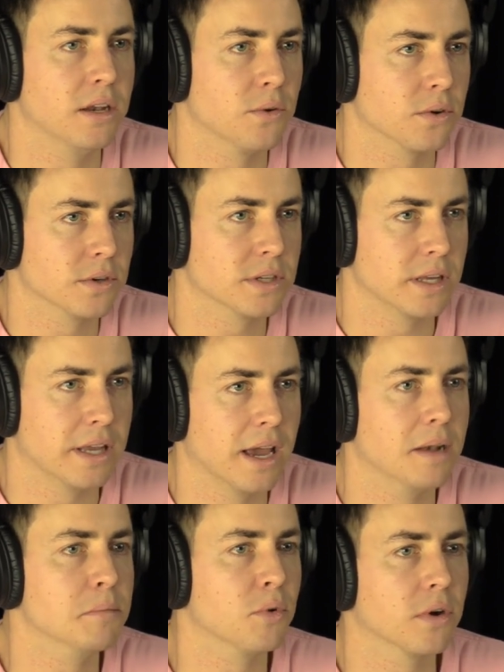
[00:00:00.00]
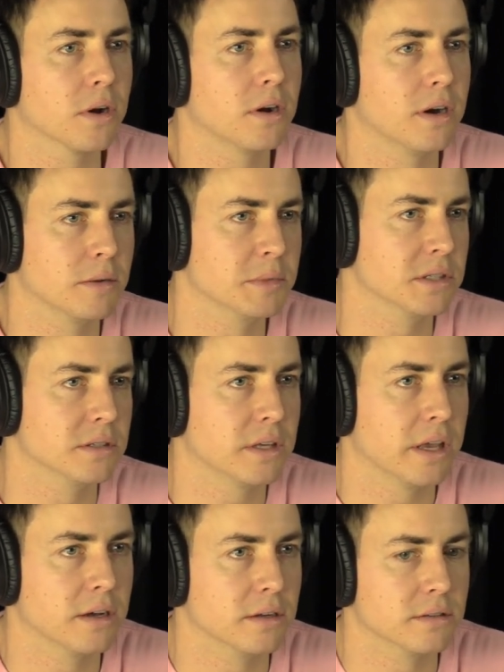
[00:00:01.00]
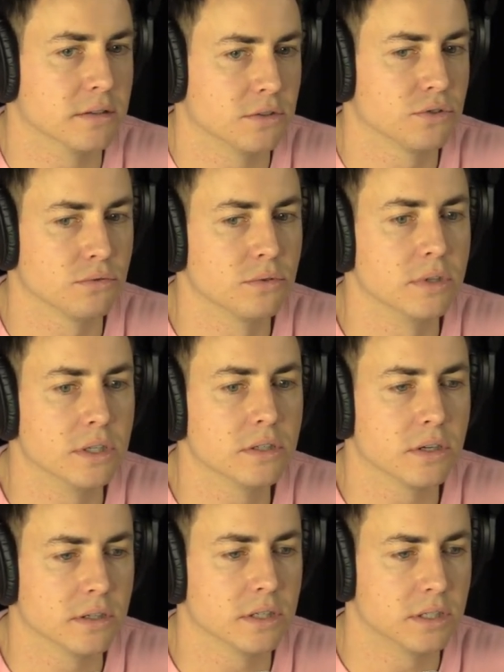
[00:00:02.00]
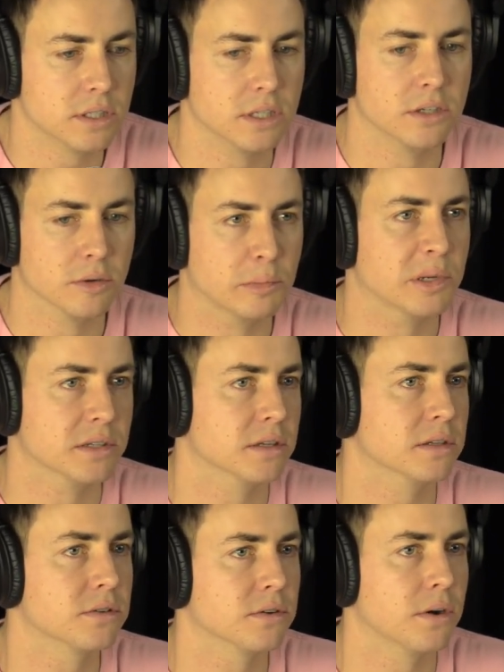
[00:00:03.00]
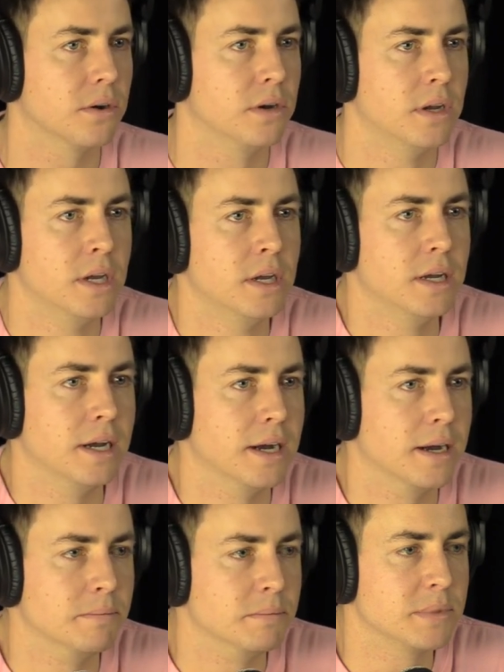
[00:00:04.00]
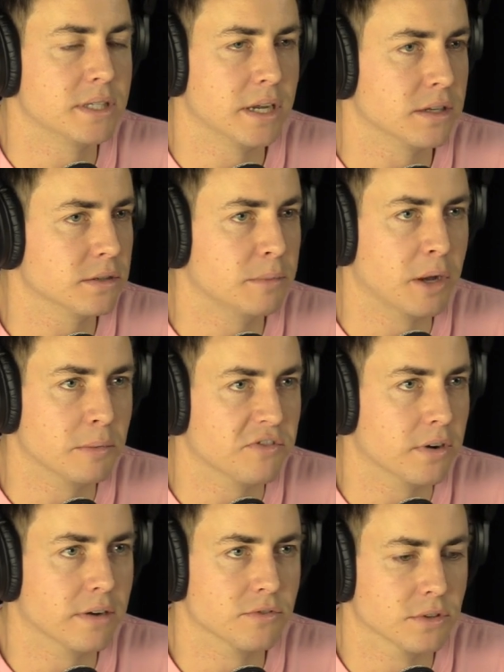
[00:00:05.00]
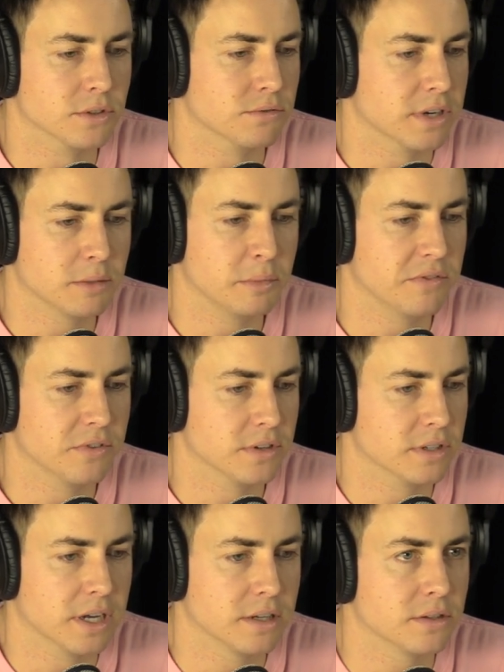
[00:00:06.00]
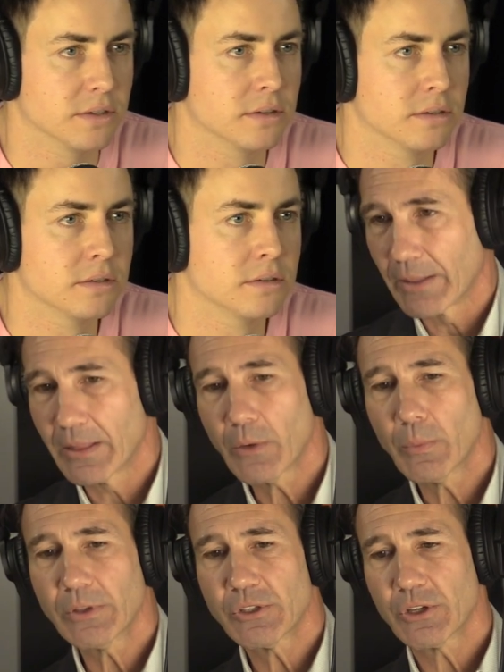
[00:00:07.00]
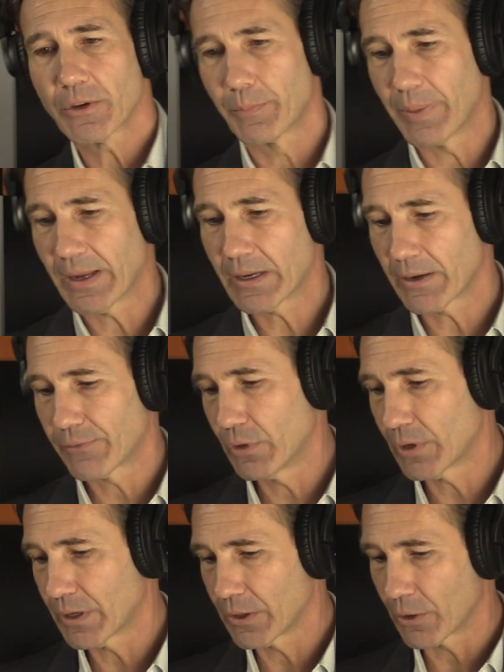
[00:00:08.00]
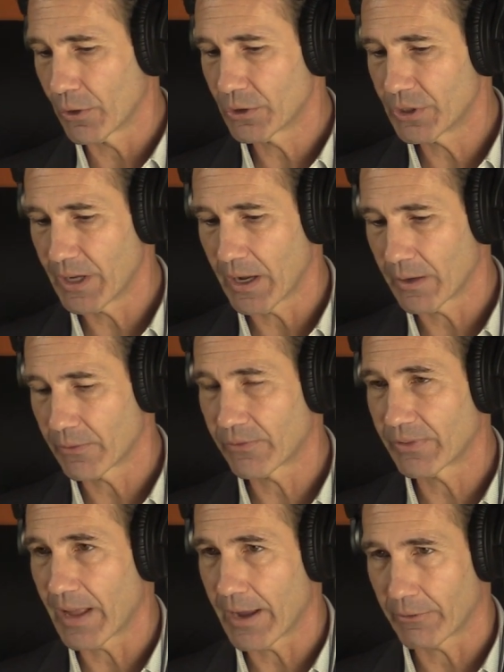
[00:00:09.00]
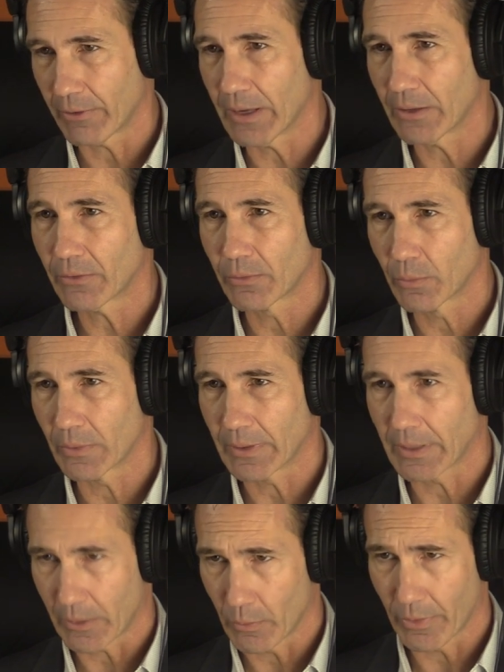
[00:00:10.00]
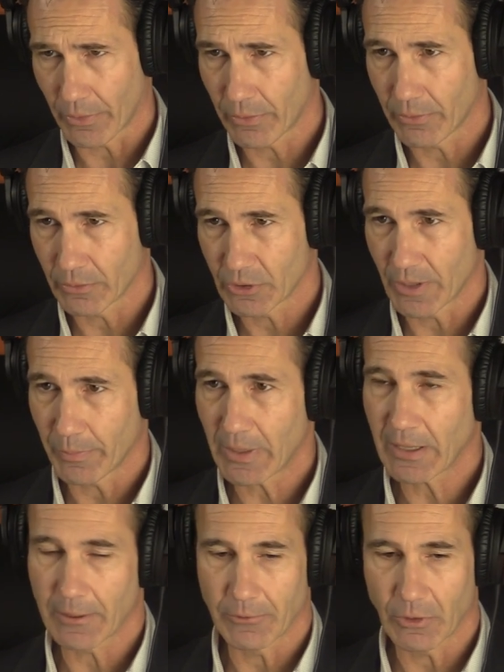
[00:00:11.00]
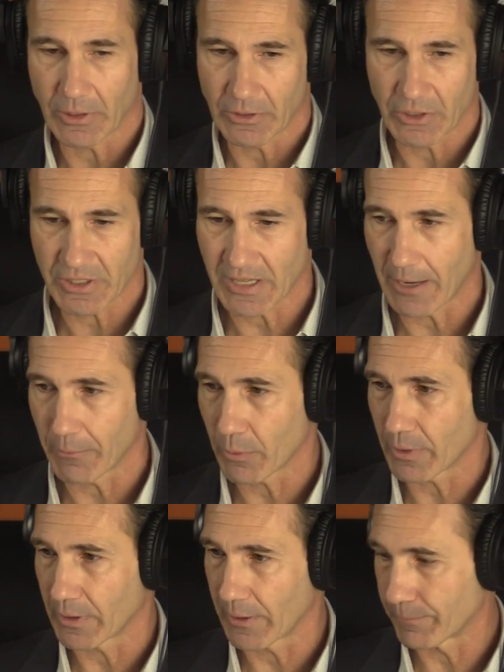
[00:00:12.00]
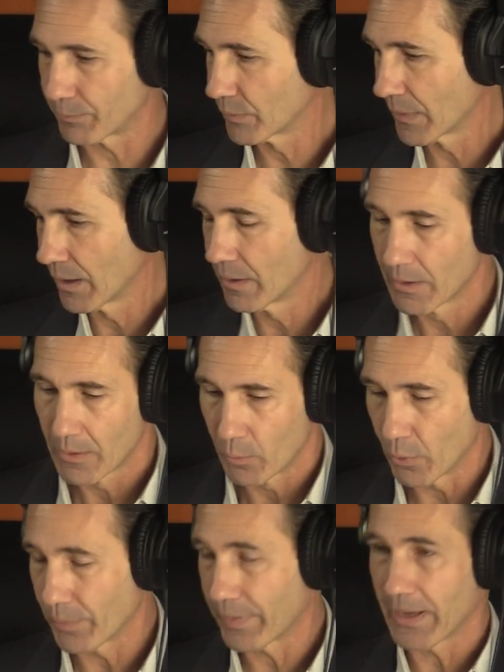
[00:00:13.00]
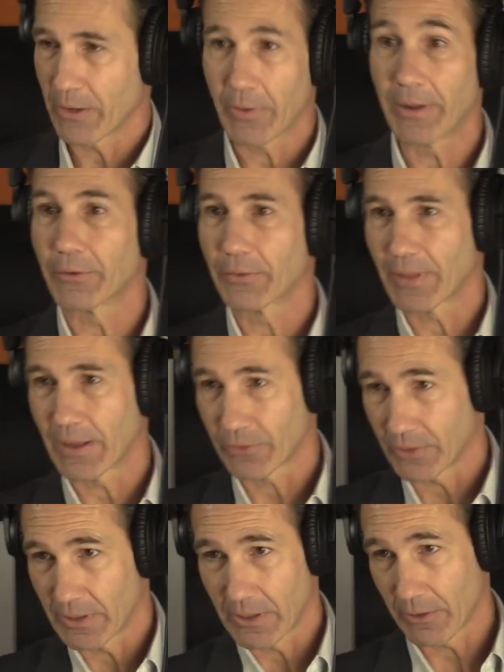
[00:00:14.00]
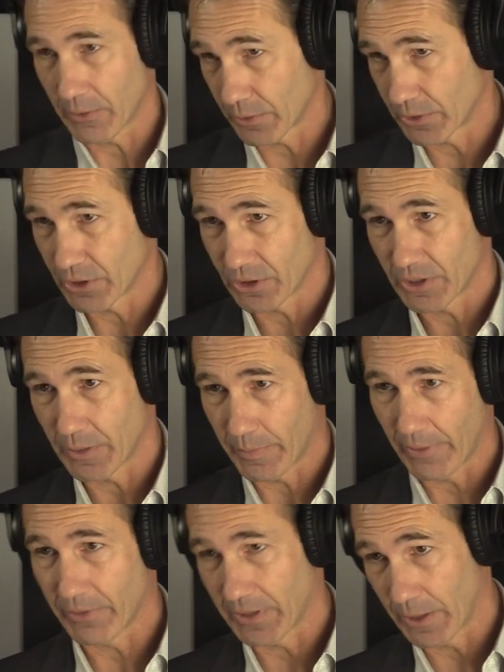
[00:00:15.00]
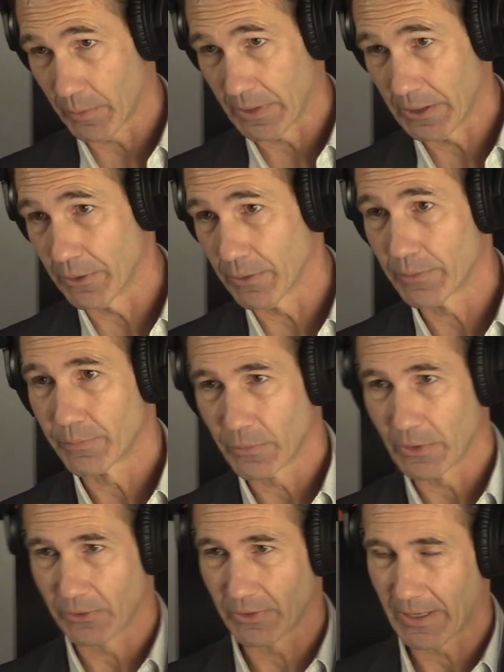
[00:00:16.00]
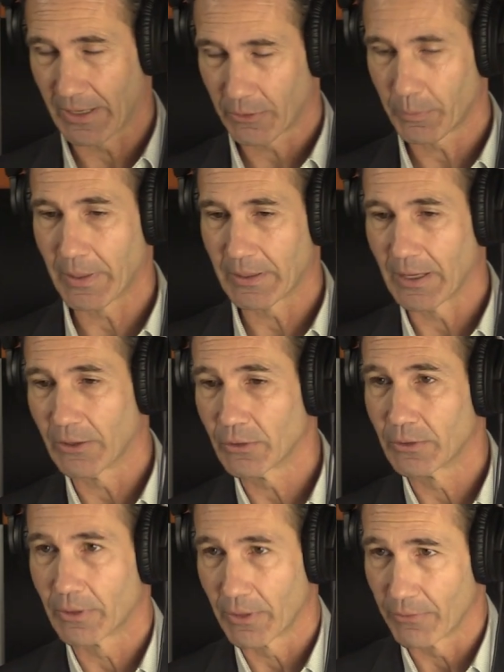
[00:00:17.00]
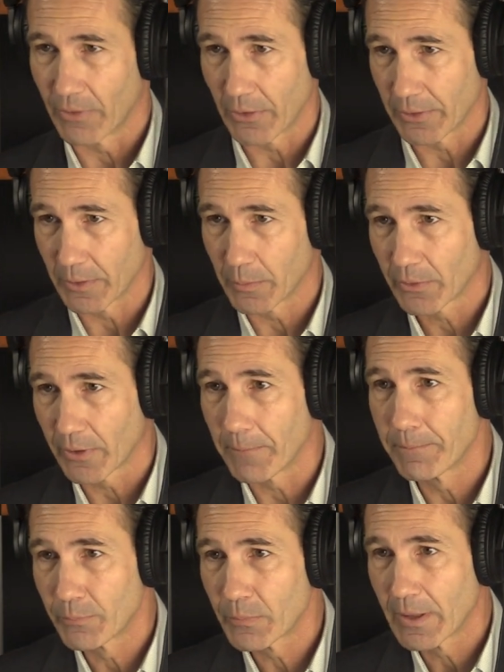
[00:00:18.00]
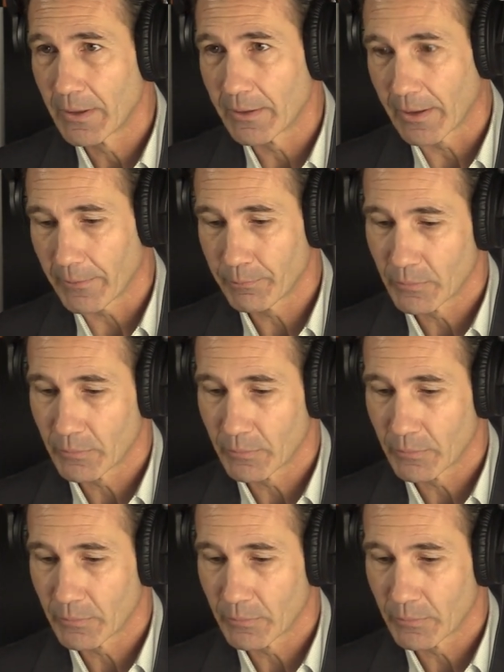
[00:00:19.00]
in order to get more economies of scale to truly start to see your business grow. Um, staying small forever is a recipe for disaster. I think once you're big enough, you can negotiate flat rates like with shipping, and you can just say we're going to we'll pay you 100000 a year just ship everything we do there's an expectation to the volume so yeah,